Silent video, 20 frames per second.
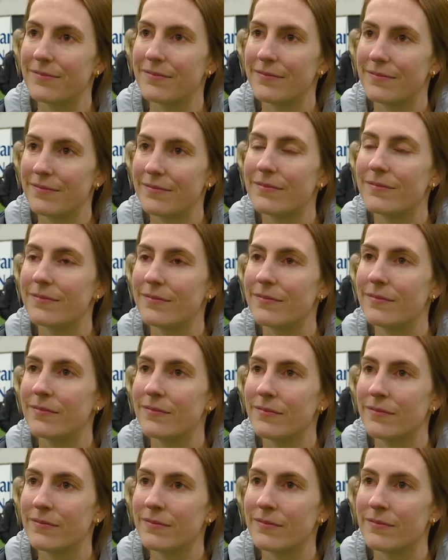career, what are you most
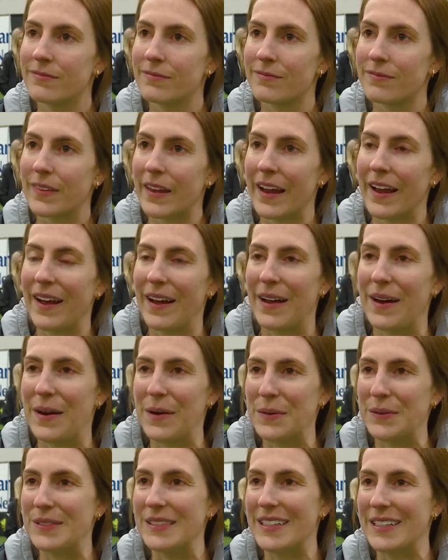proud of?
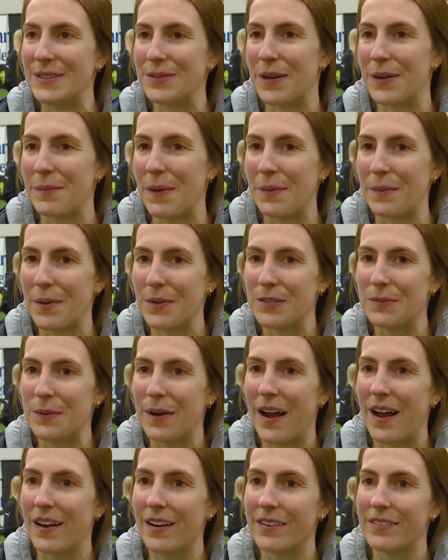Oh, geez, what am I most
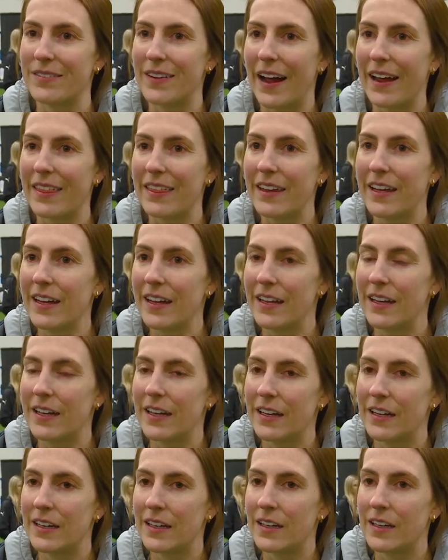proud of? I think
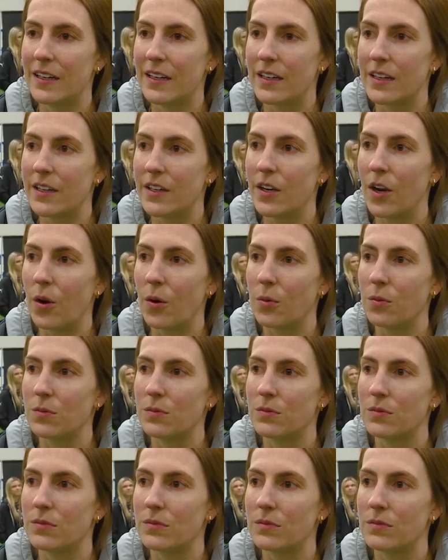you know,
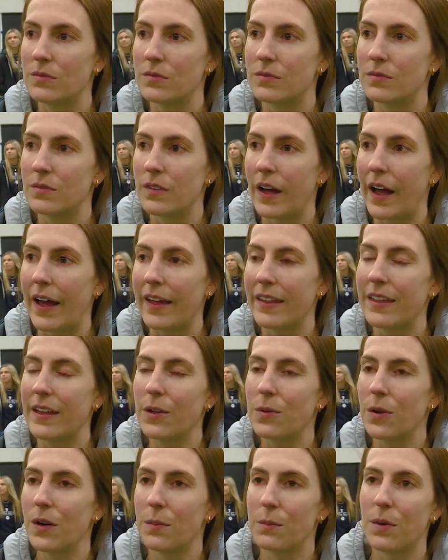I
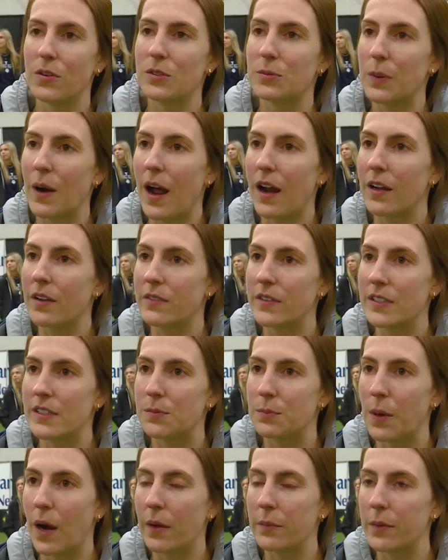think what I'm most proud of is
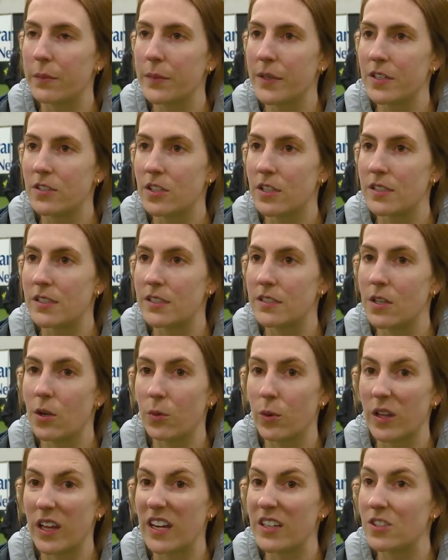probably just the
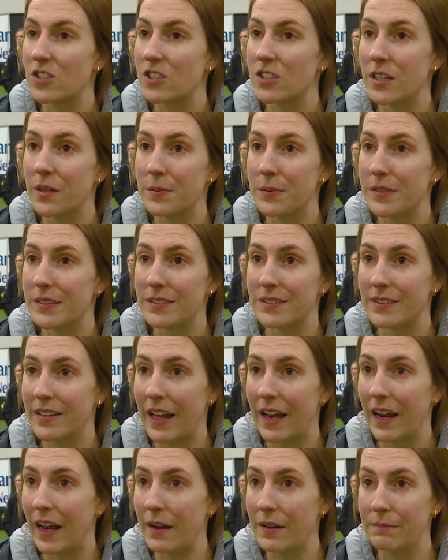relationships
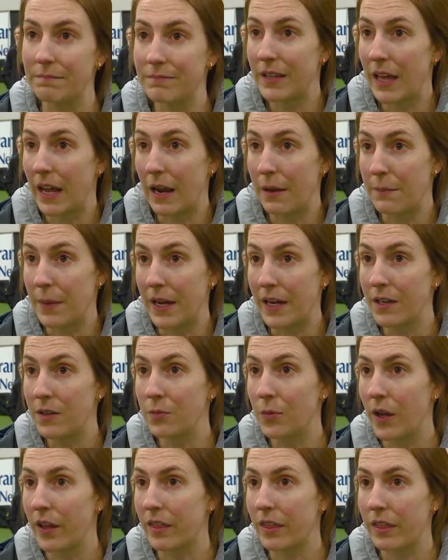that I that I made
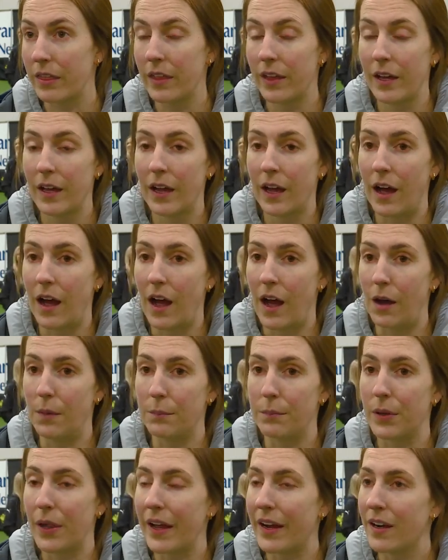with um,
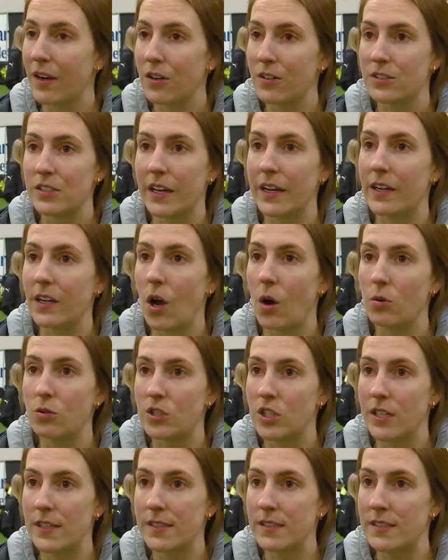players and
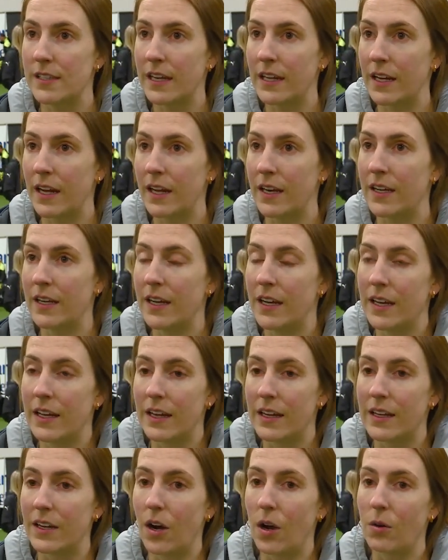coaches, and
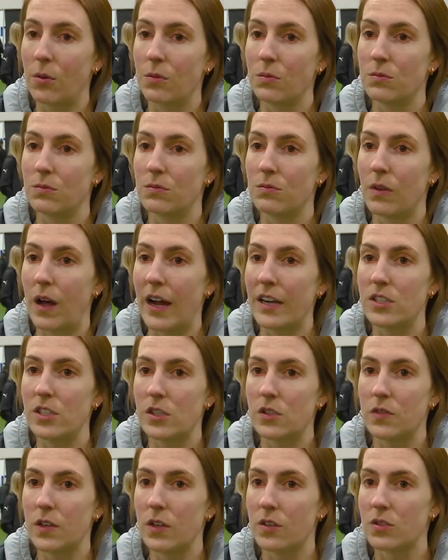you know, I
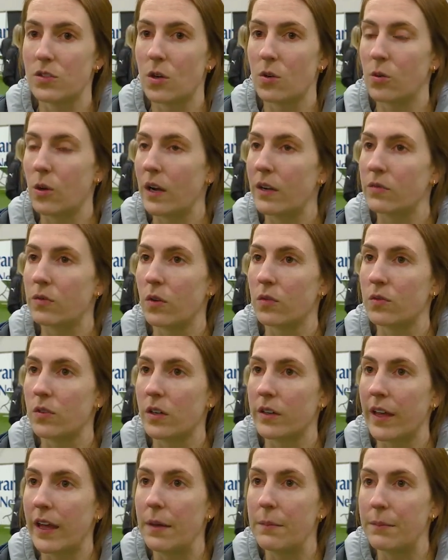just feel so grateful
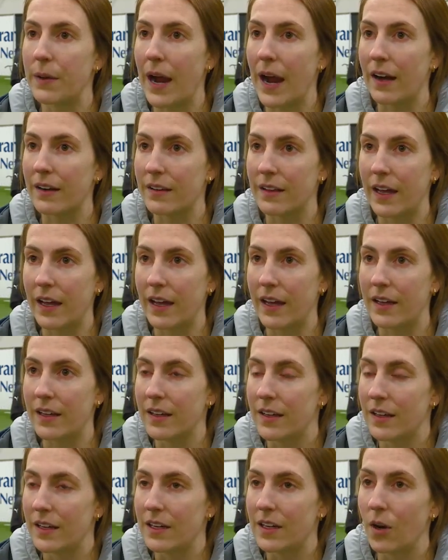for the impact that
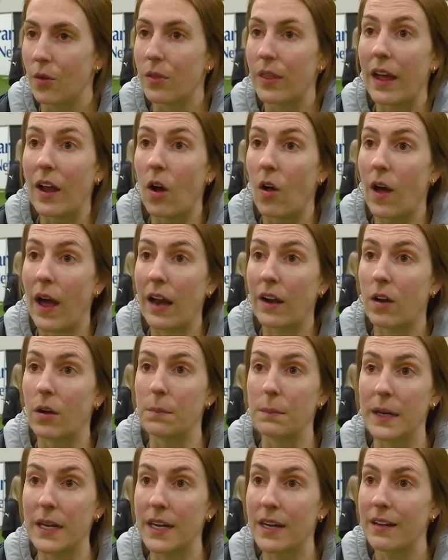you know they all had
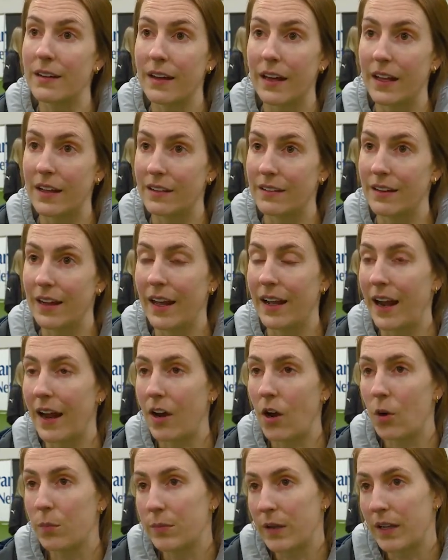on me, and and I
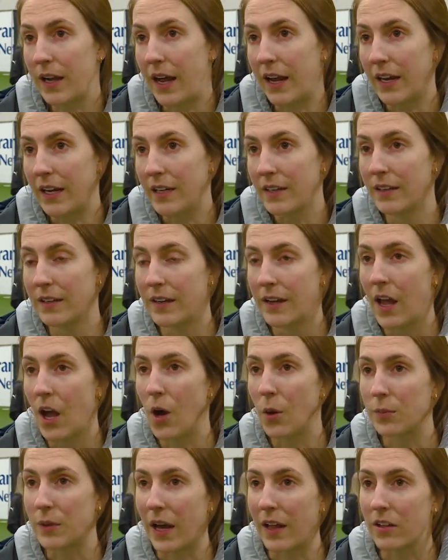hope that I
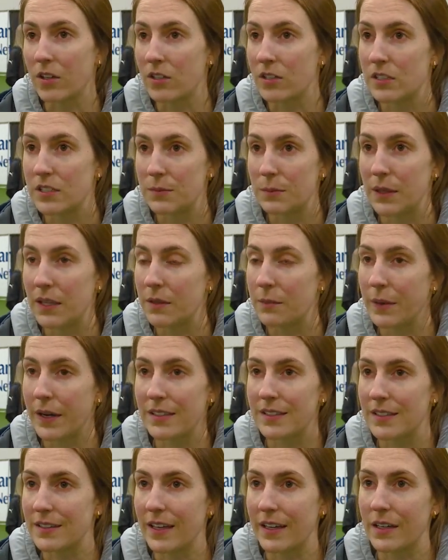helped others be the
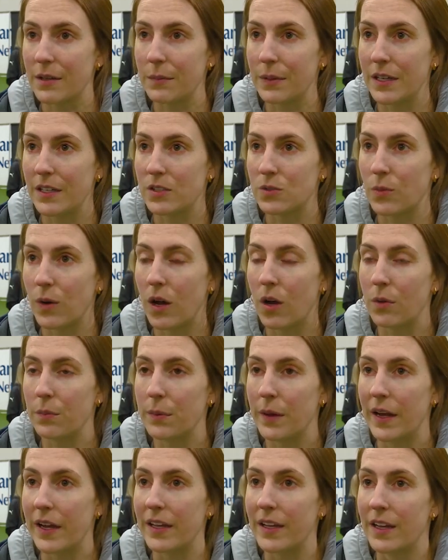best that they could be as well.
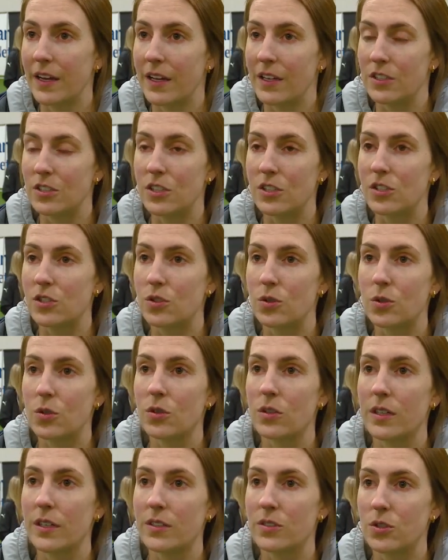But just
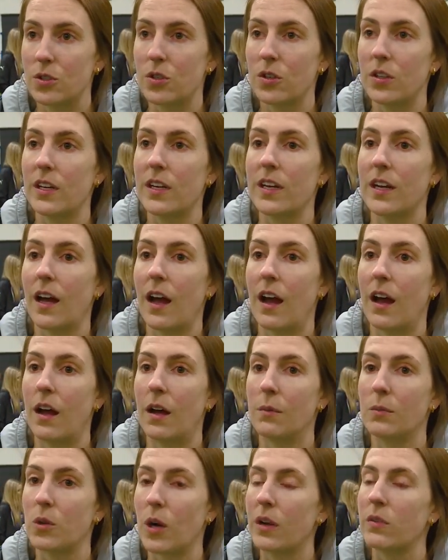truly, truly
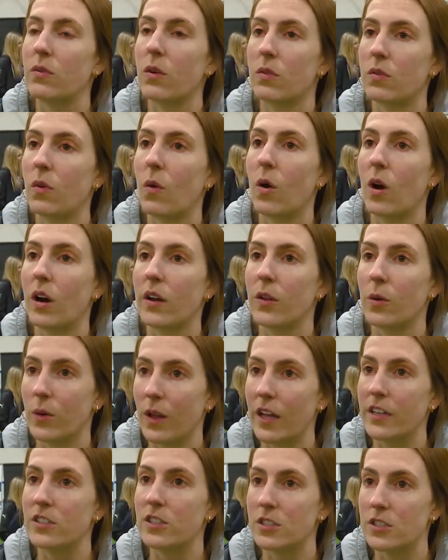um, grateful for the
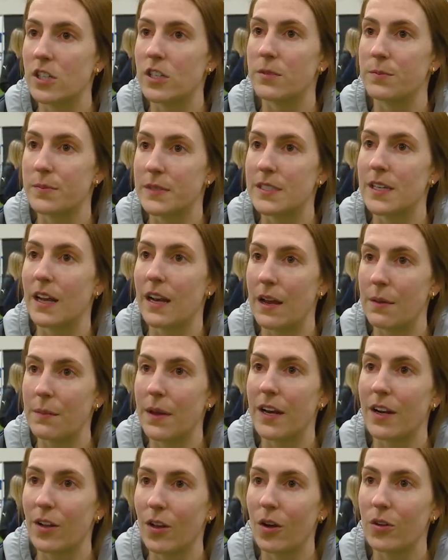relationships that I
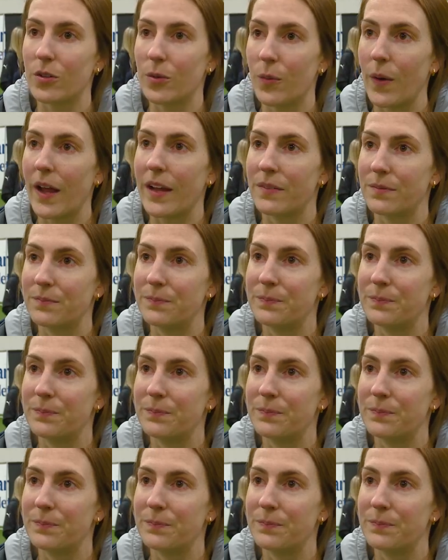made along the way.